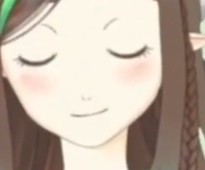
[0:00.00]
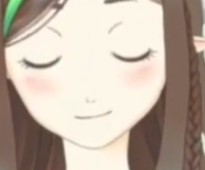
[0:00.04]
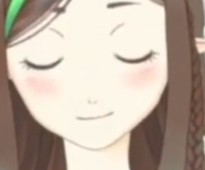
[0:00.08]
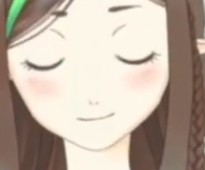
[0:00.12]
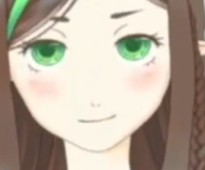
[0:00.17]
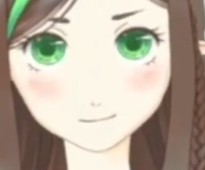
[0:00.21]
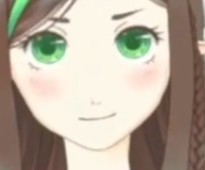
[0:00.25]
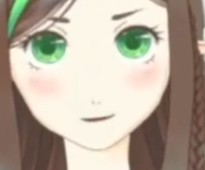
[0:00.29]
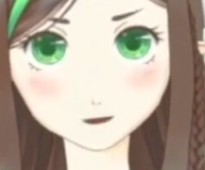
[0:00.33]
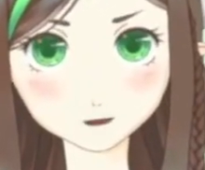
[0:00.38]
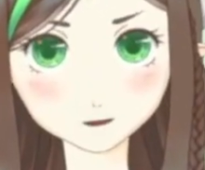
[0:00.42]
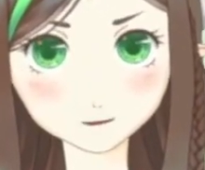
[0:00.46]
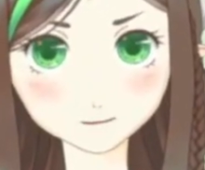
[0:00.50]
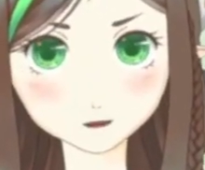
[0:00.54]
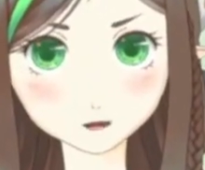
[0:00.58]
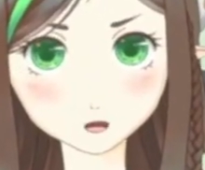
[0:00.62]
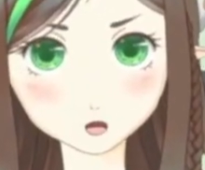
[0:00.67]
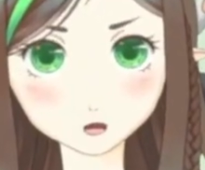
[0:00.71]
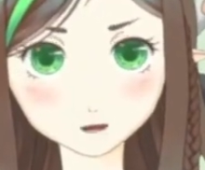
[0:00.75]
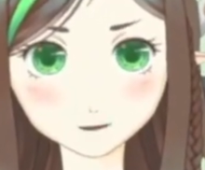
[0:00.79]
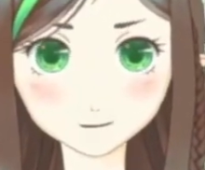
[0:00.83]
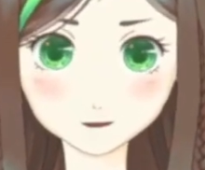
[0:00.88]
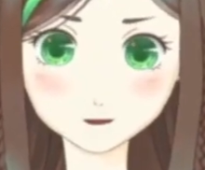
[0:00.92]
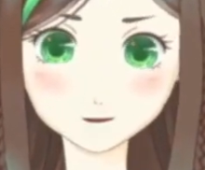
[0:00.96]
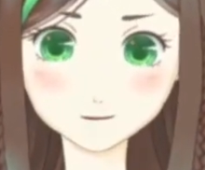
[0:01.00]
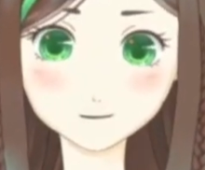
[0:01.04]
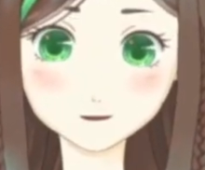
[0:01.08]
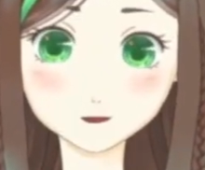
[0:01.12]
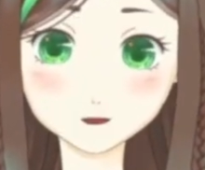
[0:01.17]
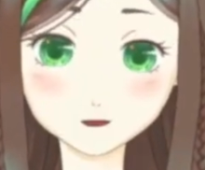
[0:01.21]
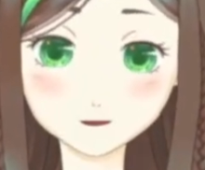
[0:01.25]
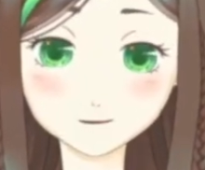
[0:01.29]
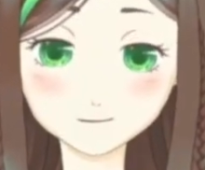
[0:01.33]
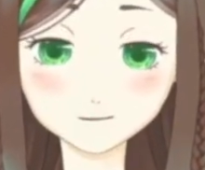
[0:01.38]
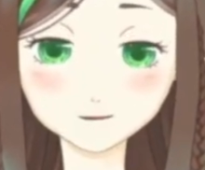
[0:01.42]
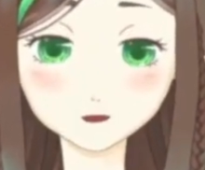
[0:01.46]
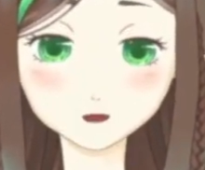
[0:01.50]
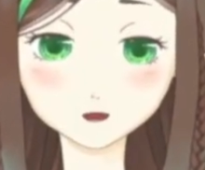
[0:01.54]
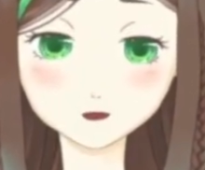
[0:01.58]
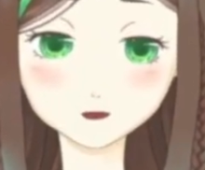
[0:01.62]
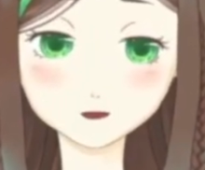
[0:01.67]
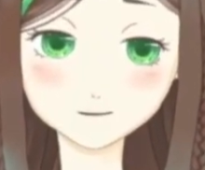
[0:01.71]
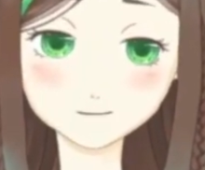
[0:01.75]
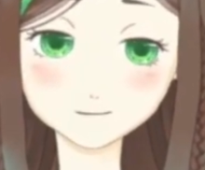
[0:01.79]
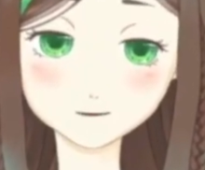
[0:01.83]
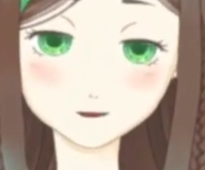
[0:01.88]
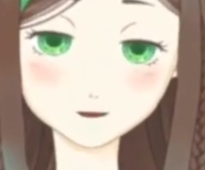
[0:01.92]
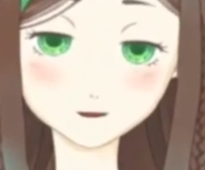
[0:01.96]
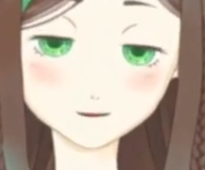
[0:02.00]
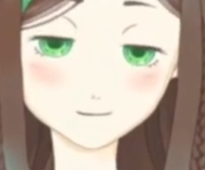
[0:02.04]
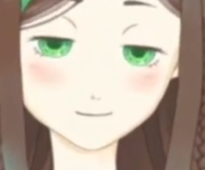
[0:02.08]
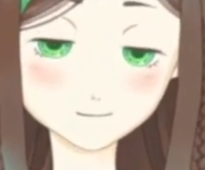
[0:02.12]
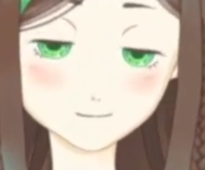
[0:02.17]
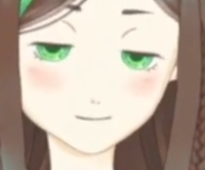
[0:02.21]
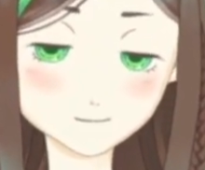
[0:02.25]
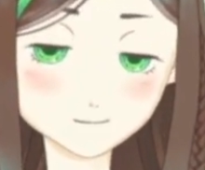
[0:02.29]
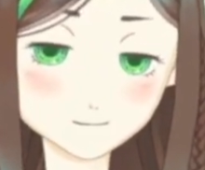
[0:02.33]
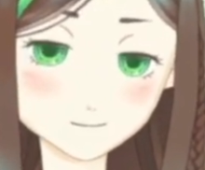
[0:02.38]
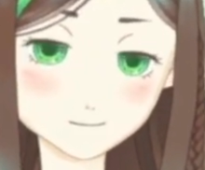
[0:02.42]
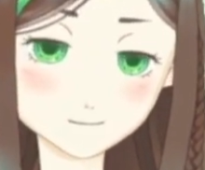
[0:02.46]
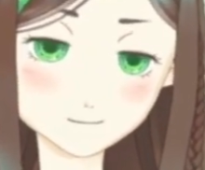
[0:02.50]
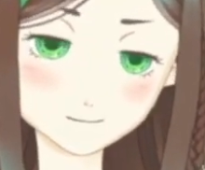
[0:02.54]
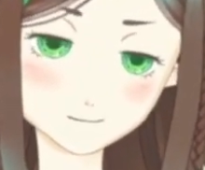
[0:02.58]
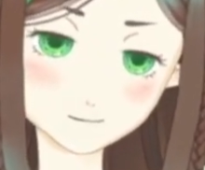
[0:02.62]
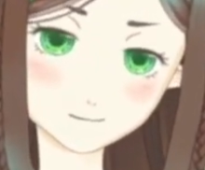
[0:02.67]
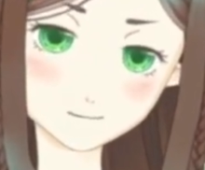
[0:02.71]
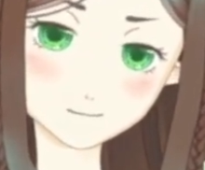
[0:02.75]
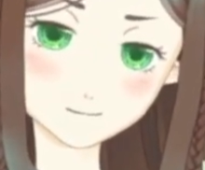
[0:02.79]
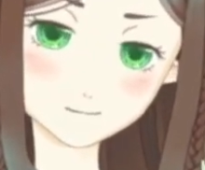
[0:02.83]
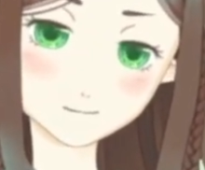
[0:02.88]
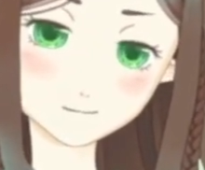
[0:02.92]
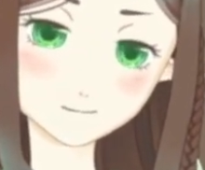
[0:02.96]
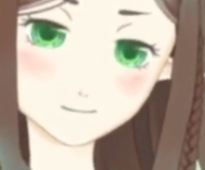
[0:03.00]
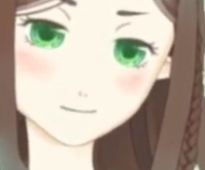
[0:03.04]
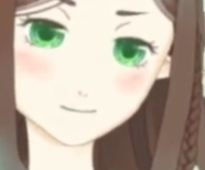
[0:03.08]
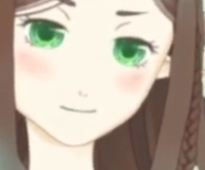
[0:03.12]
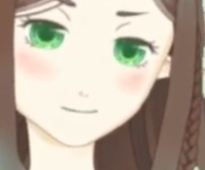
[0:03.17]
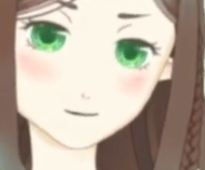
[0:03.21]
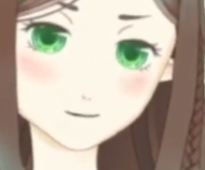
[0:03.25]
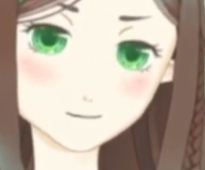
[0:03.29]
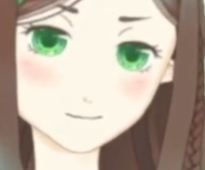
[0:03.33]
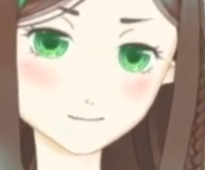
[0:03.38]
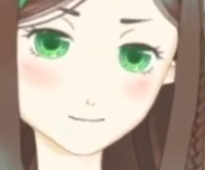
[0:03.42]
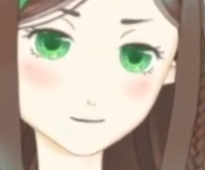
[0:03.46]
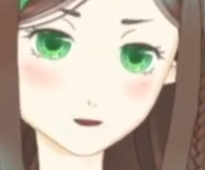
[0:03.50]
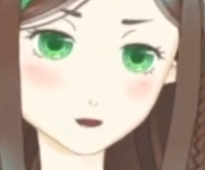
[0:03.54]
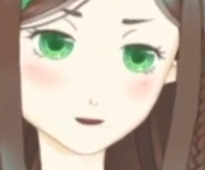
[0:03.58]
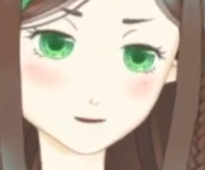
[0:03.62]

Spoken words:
So I think all of this is important to consider before deciding